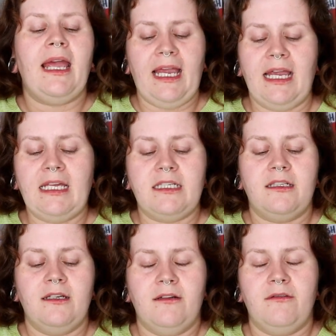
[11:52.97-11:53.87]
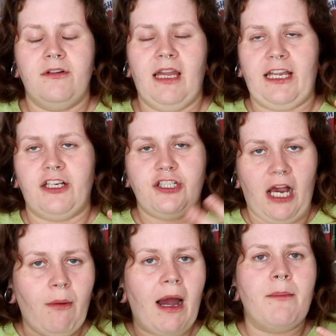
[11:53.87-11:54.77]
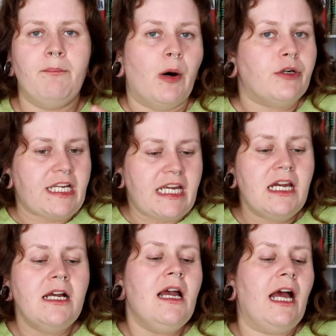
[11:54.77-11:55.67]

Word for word: is like shower and body